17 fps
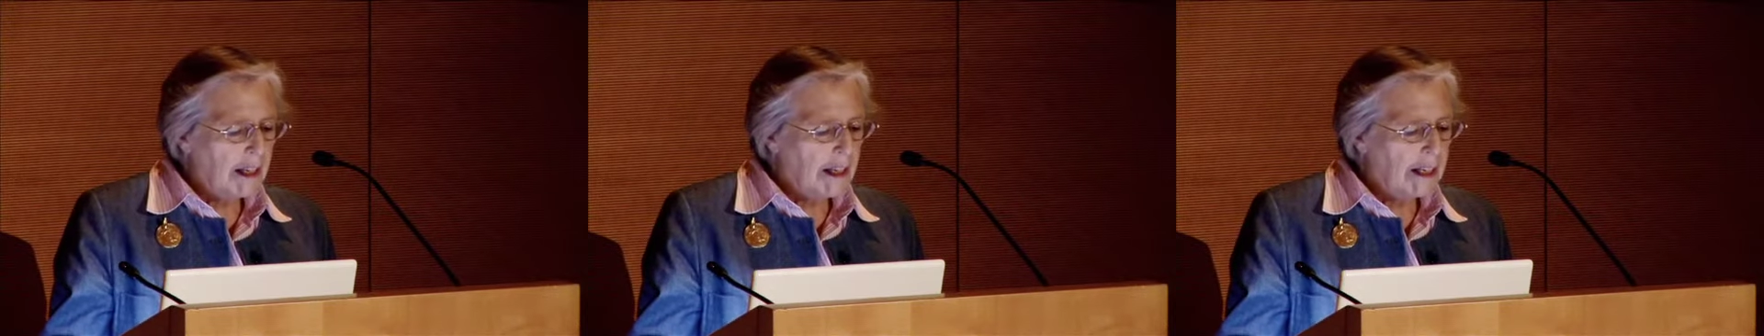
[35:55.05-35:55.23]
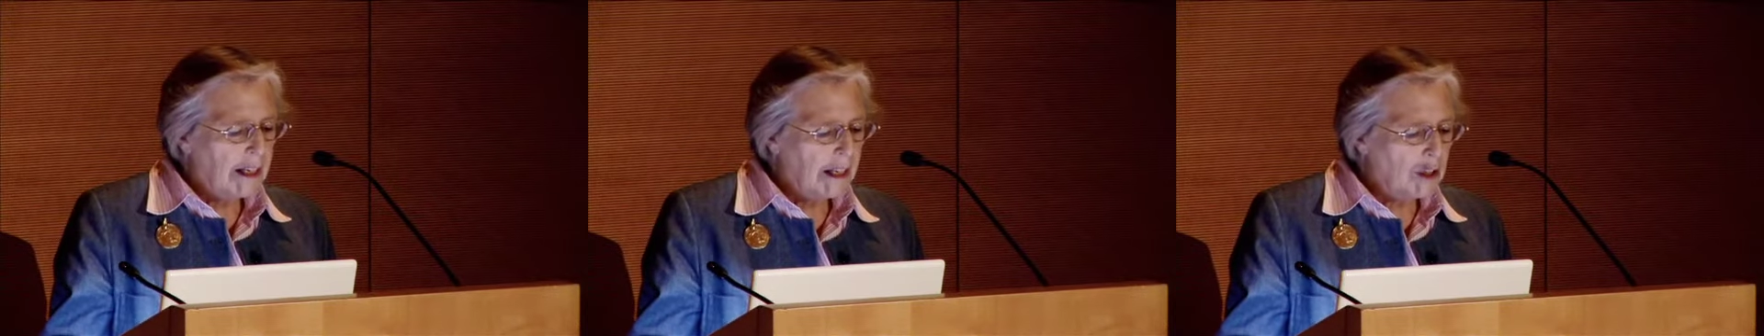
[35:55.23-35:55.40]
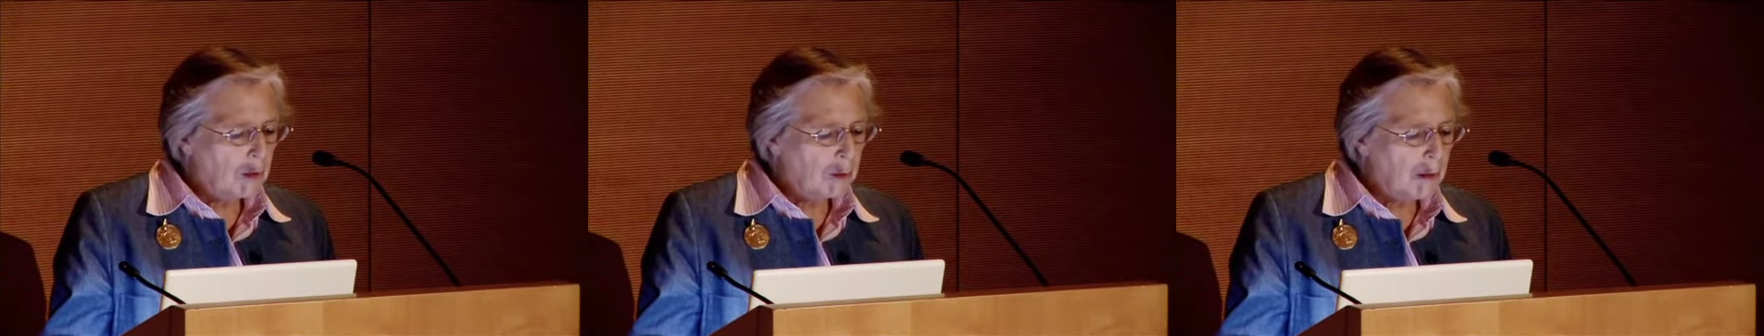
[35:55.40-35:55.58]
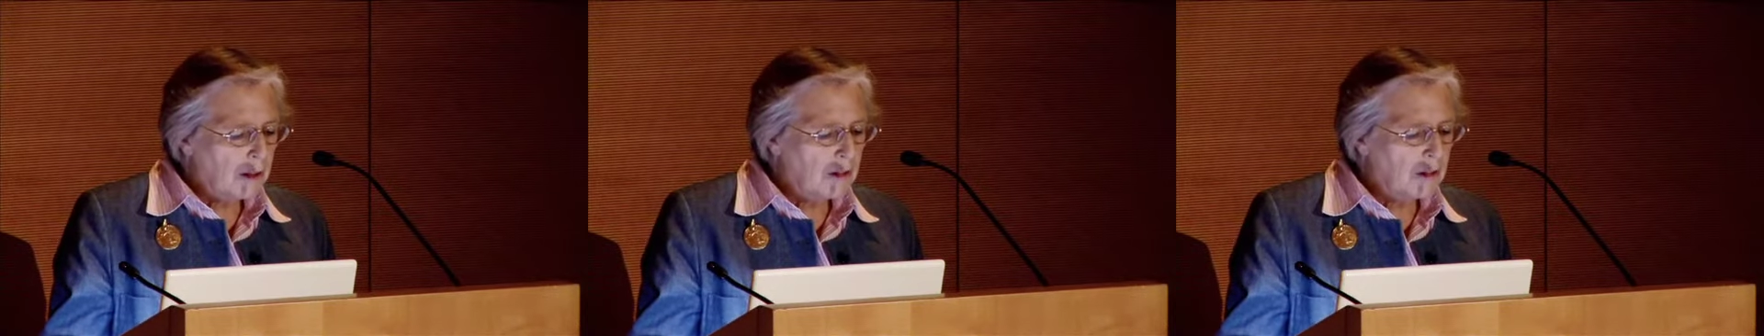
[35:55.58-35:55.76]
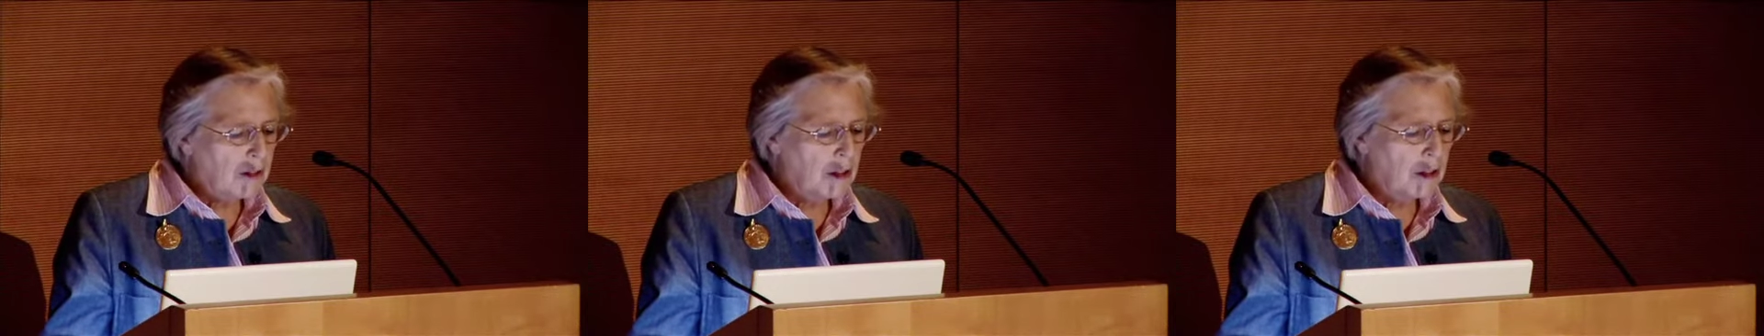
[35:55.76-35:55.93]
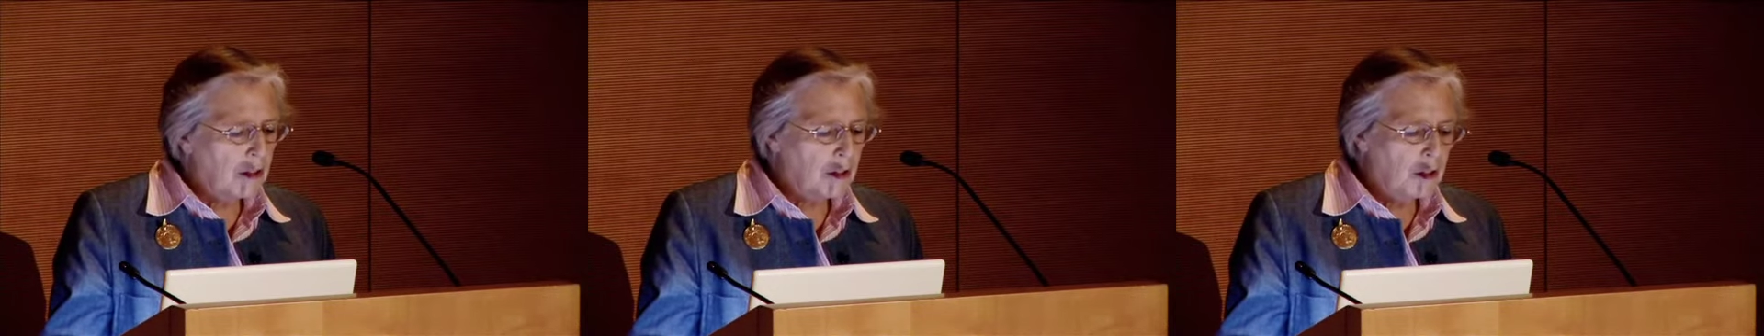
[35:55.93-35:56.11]
he had
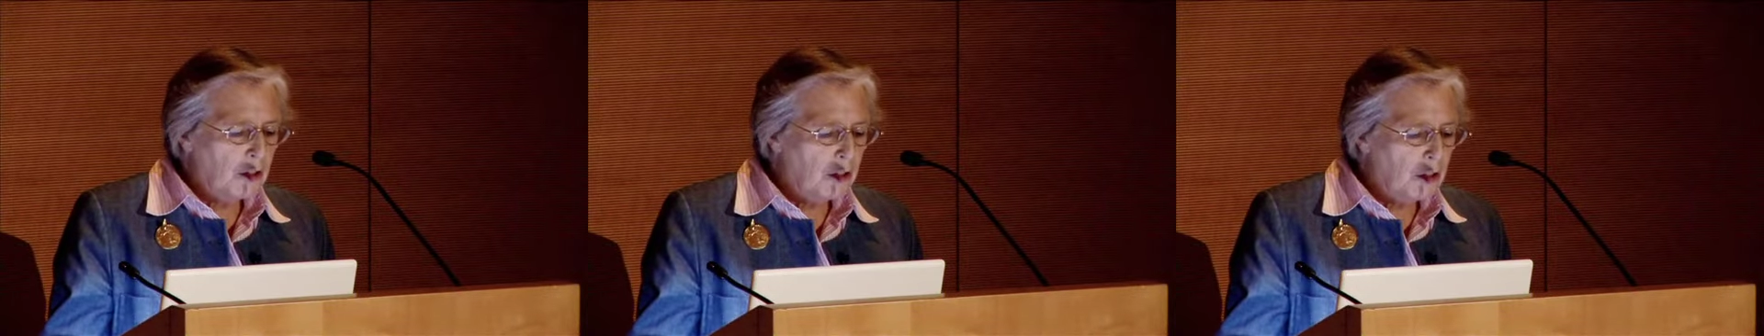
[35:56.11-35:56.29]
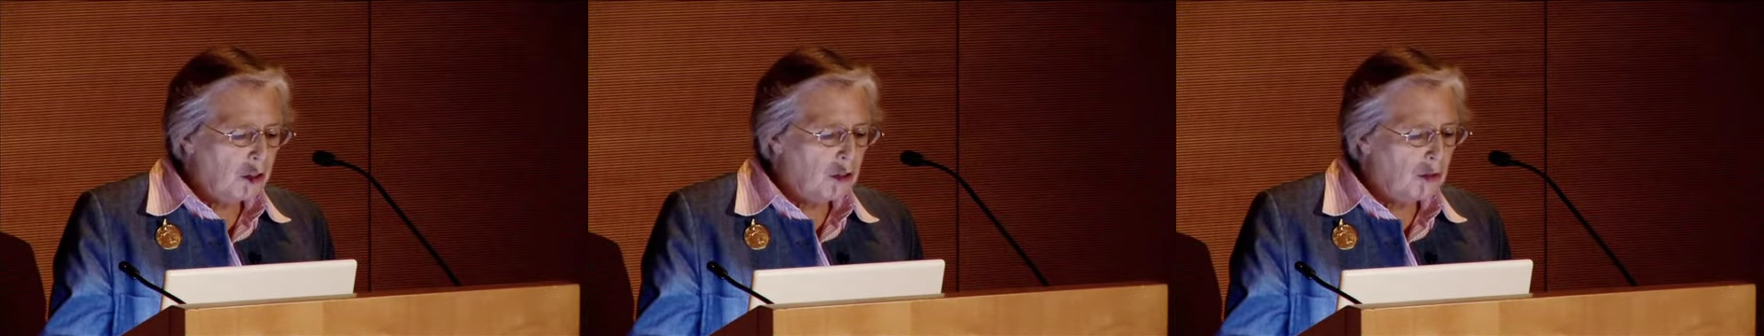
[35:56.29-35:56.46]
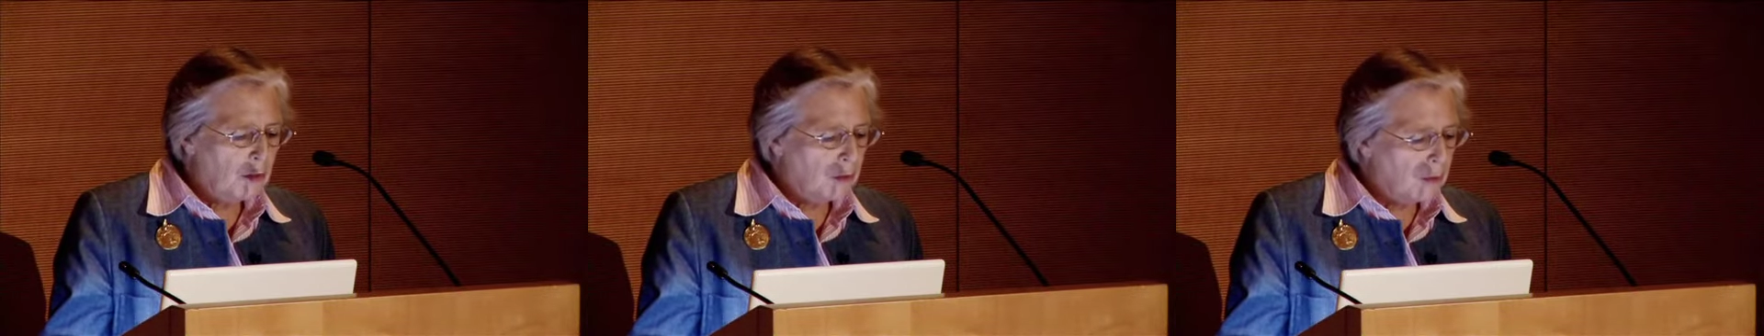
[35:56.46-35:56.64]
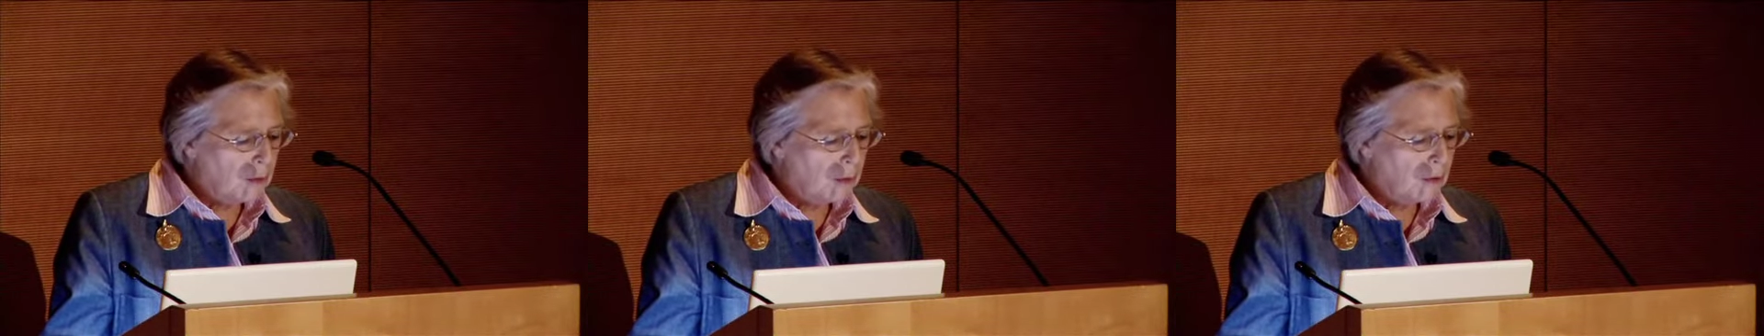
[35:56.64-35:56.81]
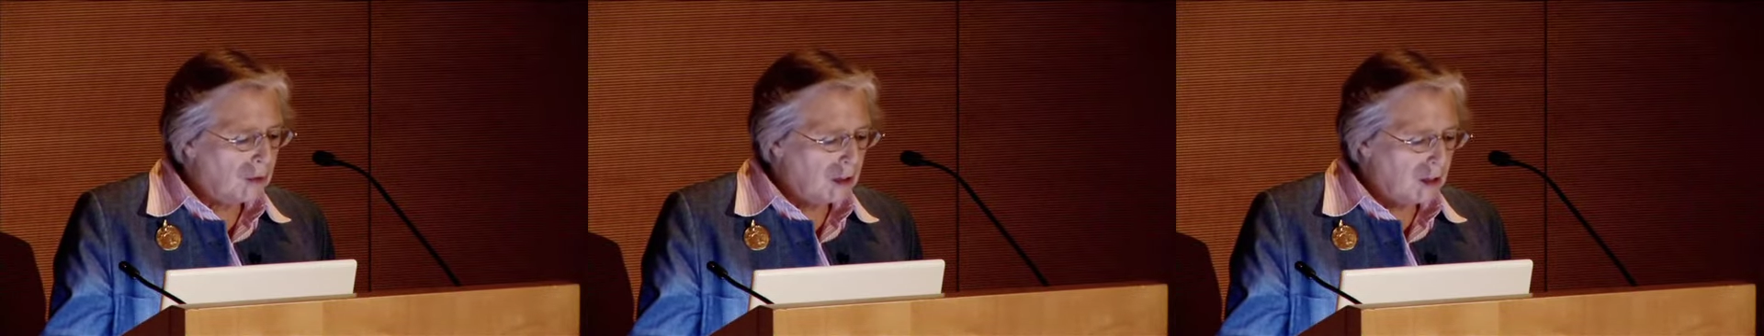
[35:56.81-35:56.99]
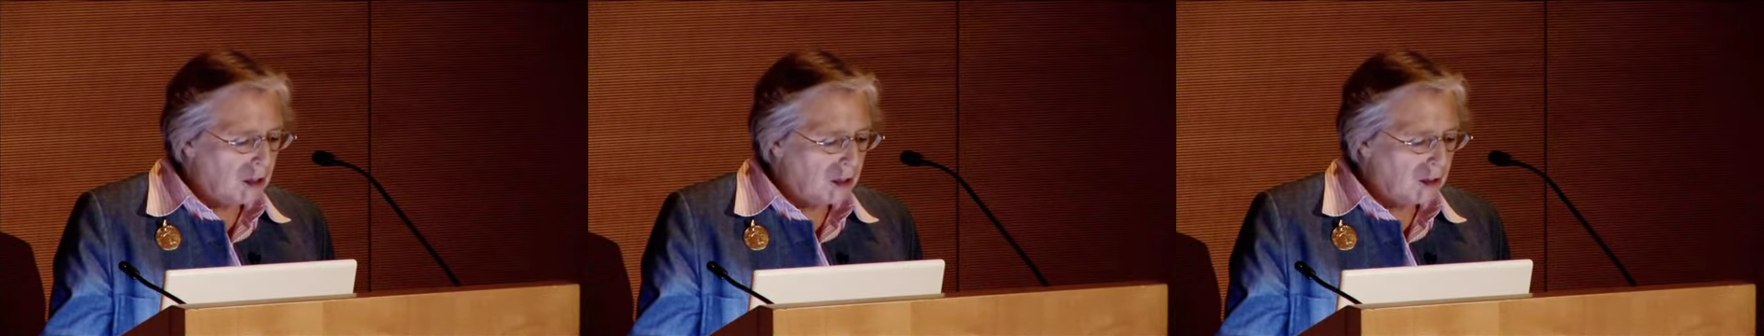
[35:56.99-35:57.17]
rather not to
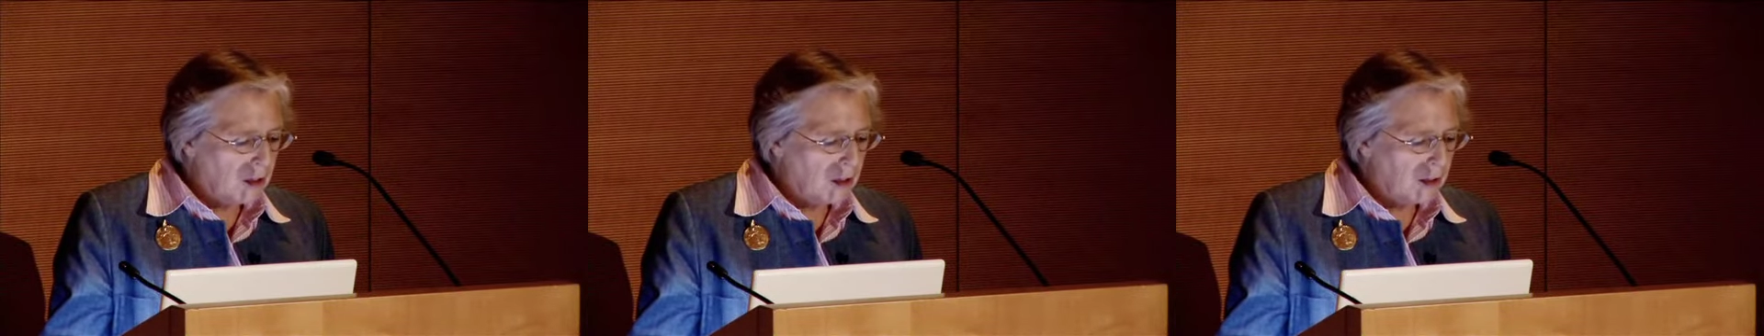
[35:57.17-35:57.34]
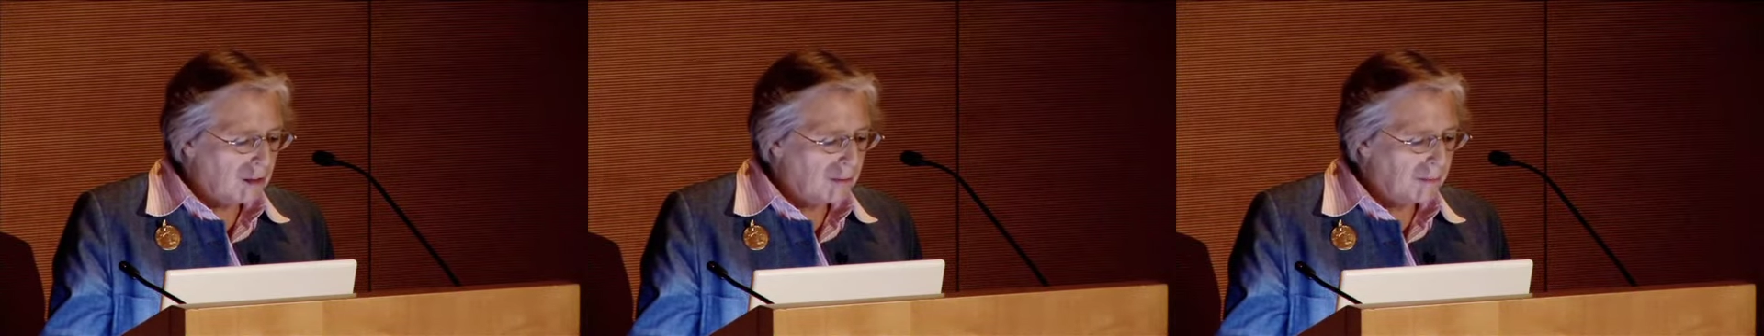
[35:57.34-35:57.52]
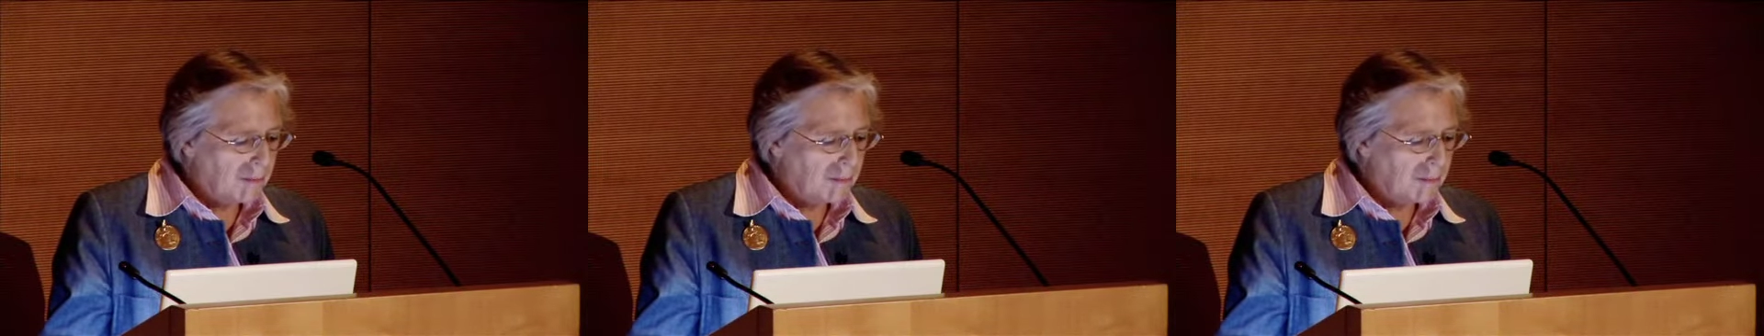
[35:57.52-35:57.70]
go on.